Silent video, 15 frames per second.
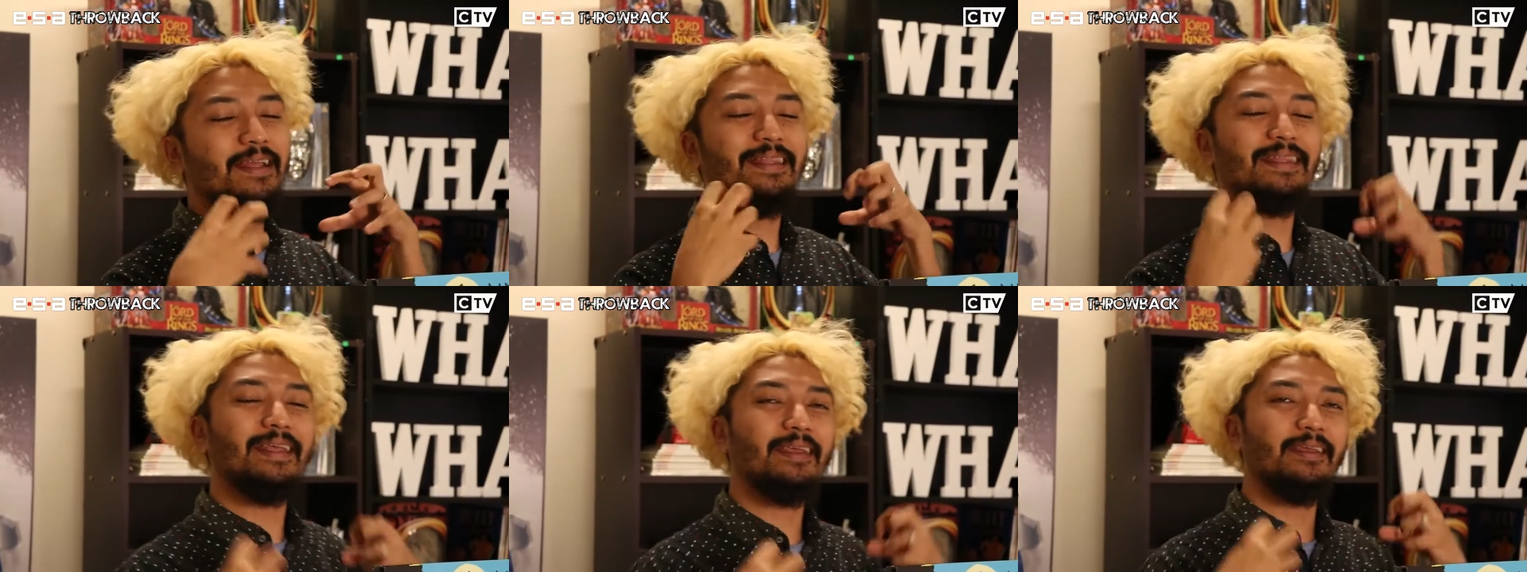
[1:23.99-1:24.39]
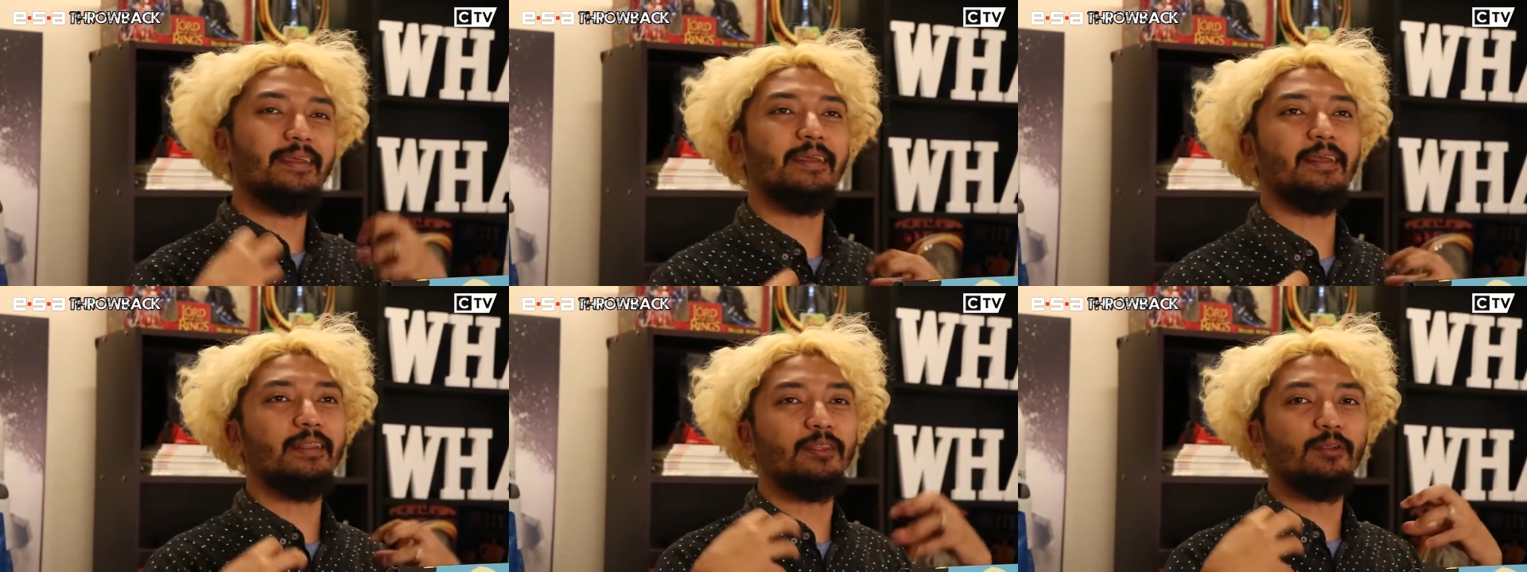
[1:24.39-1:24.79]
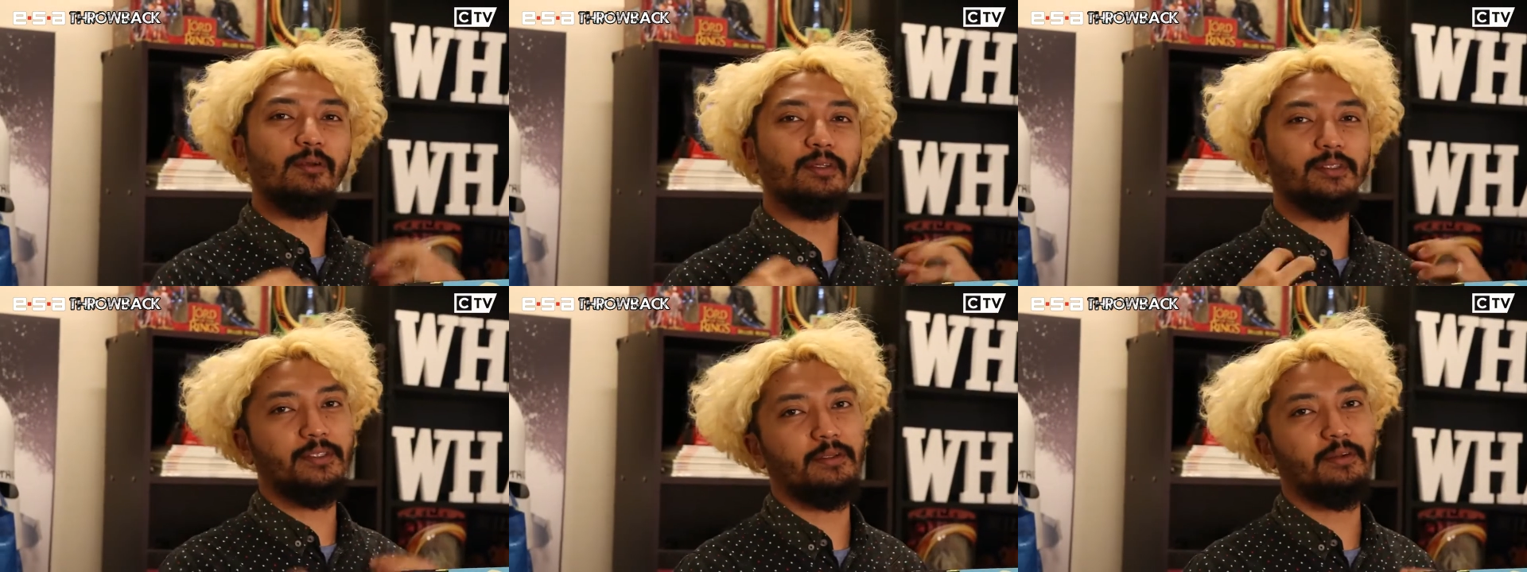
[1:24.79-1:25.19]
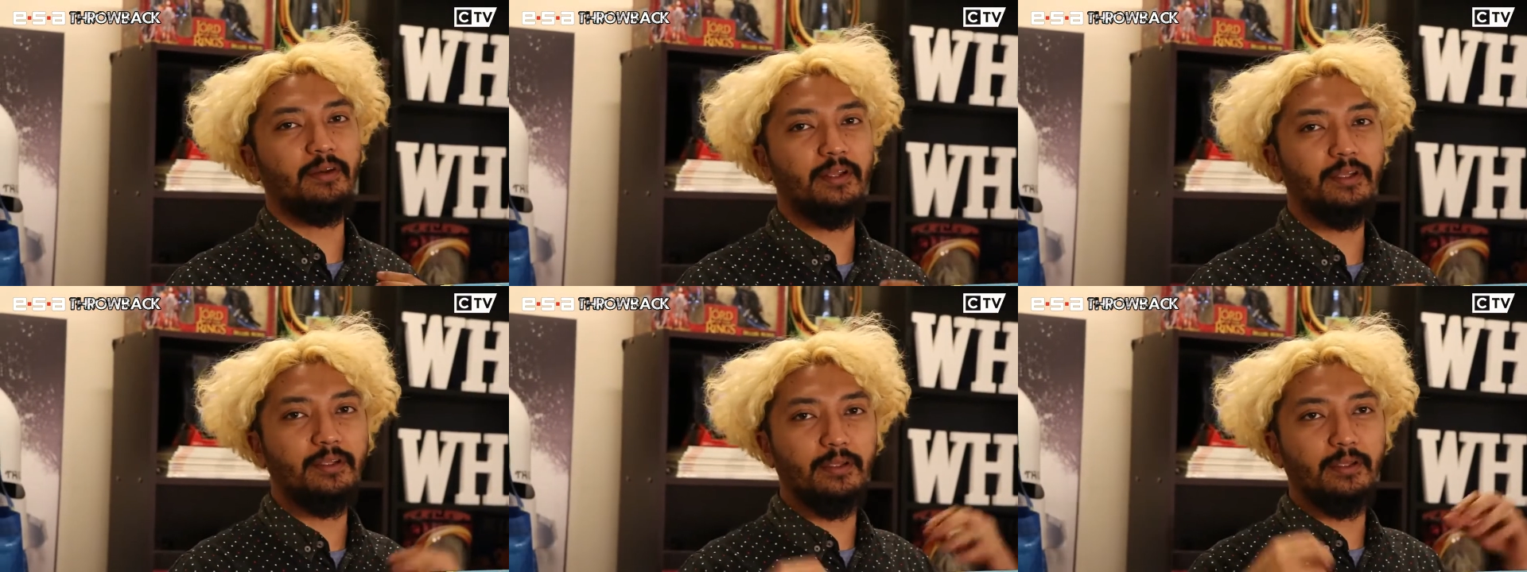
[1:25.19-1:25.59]
take into
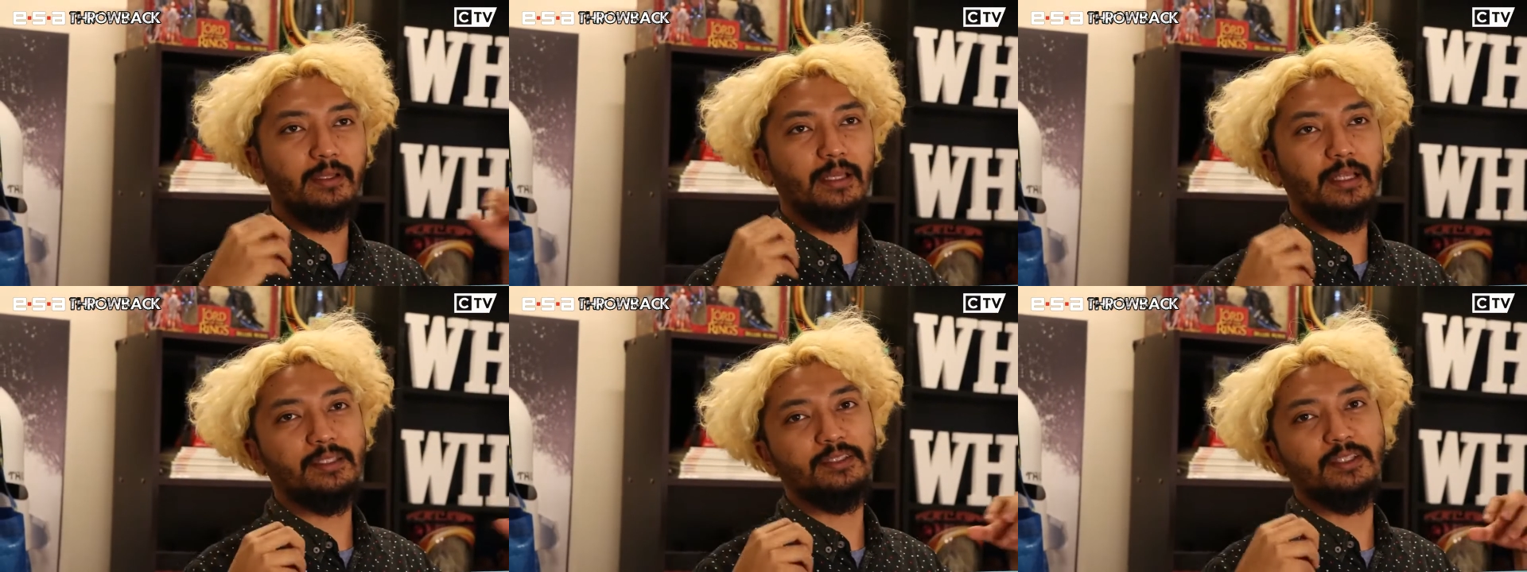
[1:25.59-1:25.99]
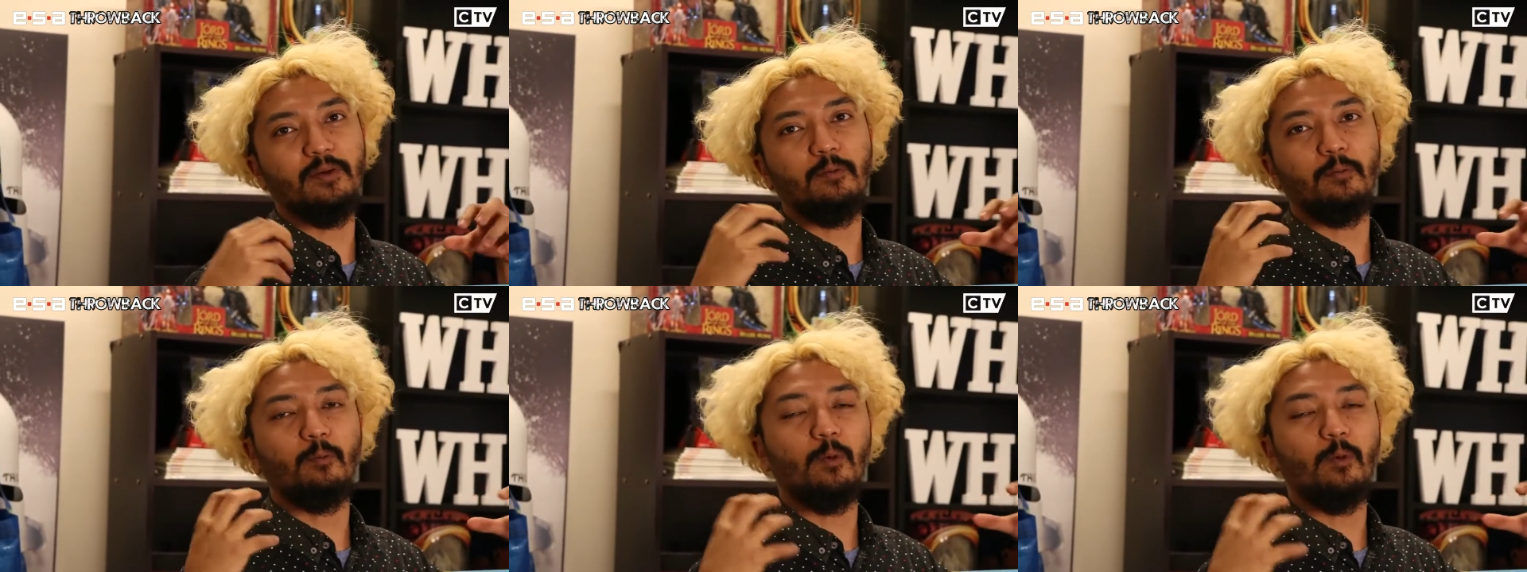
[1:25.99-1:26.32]
consideration, let's say,